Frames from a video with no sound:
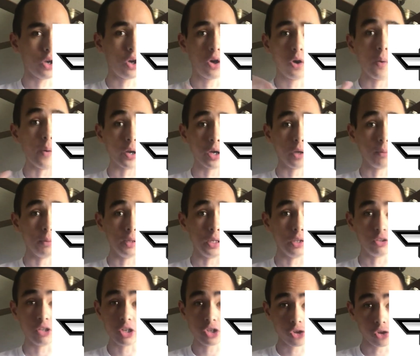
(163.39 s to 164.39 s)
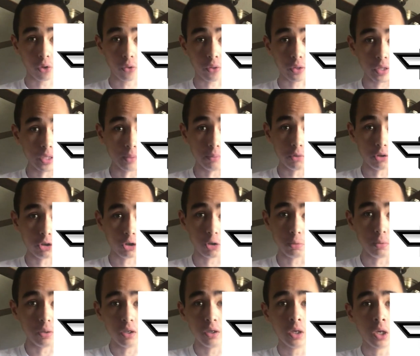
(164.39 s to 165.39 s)
oh, it could be digital themed, it could
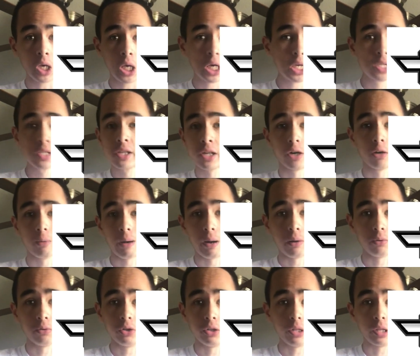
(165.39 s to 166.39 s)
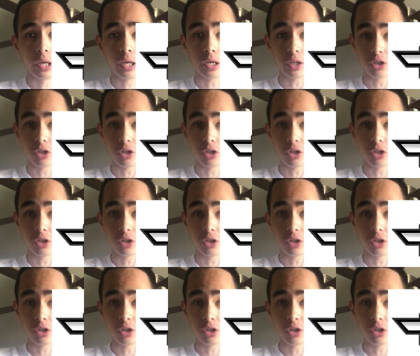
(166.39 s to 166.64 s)
be centered around in like a